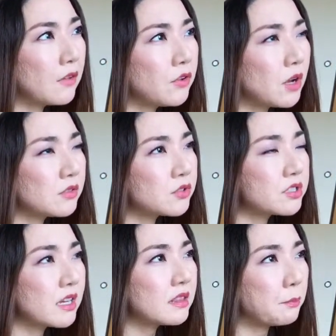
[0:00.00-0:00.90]

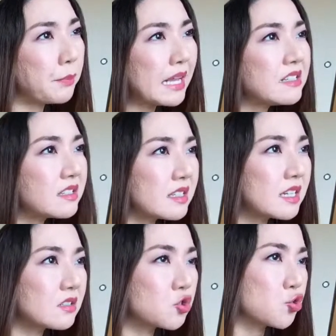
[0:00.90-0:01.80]
understand the
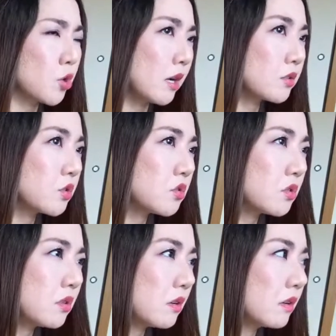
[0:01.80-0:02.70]
basic
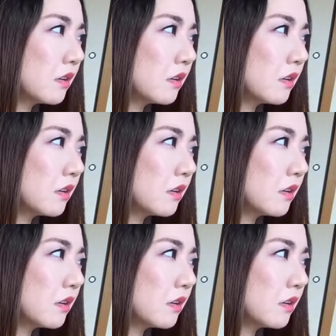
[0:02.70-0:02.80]
structure,